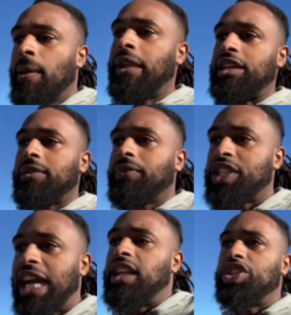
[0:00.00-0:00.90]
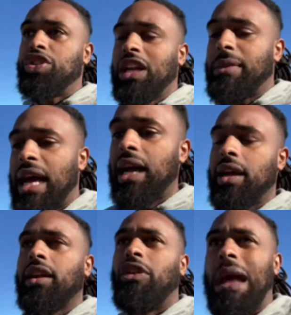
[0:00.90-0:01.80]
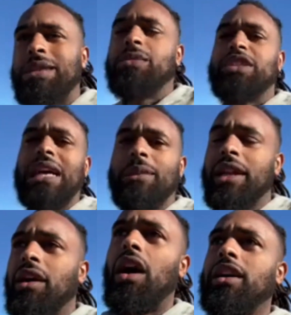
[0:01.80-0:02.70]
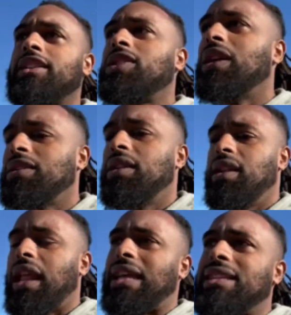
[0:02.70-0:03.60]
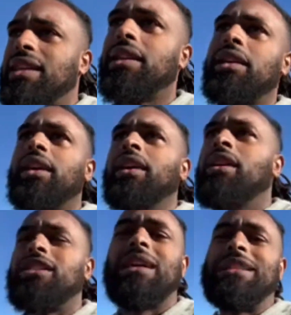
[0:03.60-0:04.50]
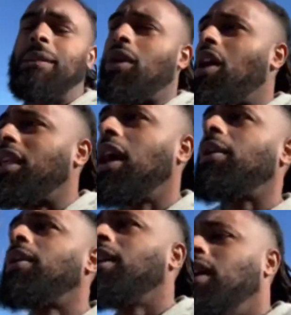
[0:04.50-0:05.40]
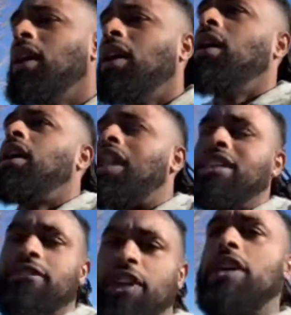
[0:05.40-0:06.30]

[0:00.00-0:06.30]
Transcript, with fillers: that she had a dream that a rapture was coming in August 2019, or sometime around that. I think the video